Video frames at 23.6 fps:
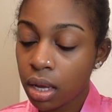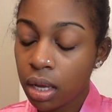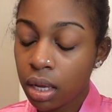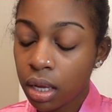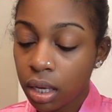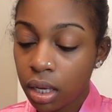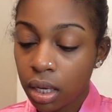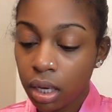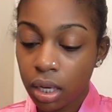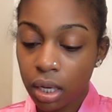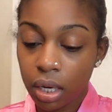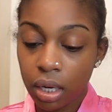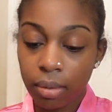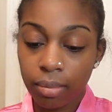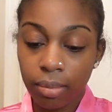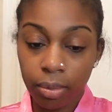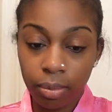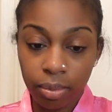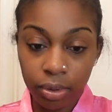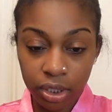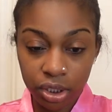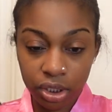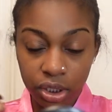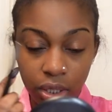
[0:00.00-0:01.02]
And I'm gonna
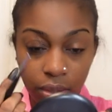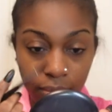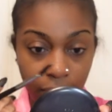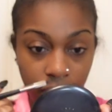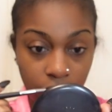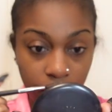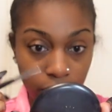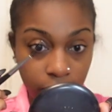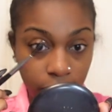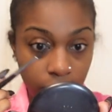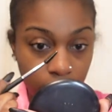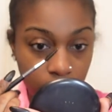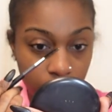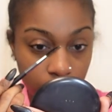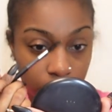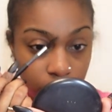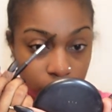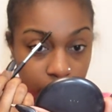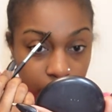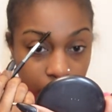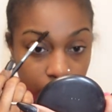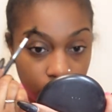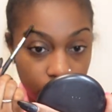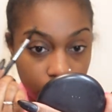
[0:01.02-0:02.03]
brush out my
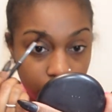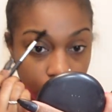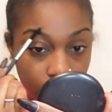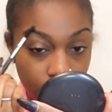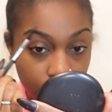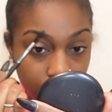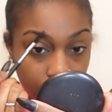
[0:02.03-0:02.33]
eyebrows.